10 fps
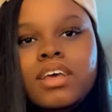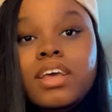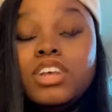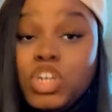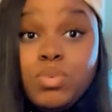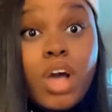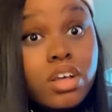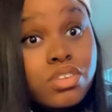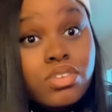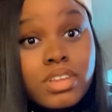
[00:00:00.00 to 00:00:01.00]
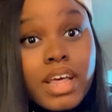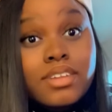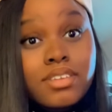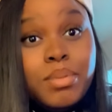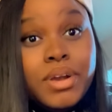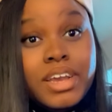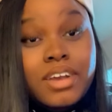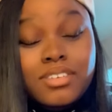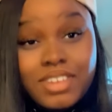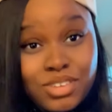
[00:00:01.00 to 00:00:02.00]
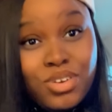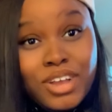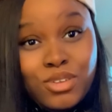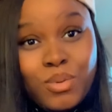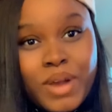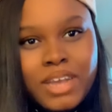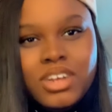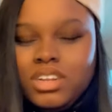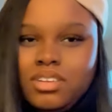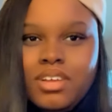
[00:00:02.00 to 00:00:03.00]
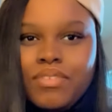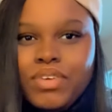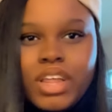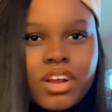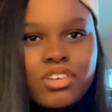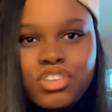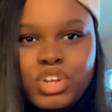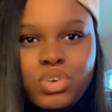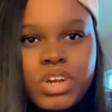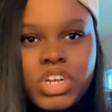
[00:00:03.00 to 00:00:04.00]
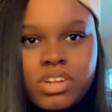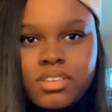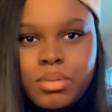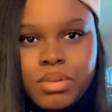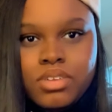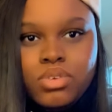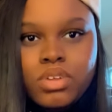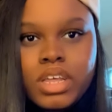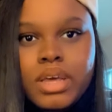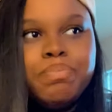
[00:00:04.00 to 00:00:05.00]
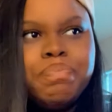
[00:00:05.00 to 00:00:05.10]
and she was also signed to Barry Hankerson. That's crazy, right? And I feel like her situation is similar to Aaliyah.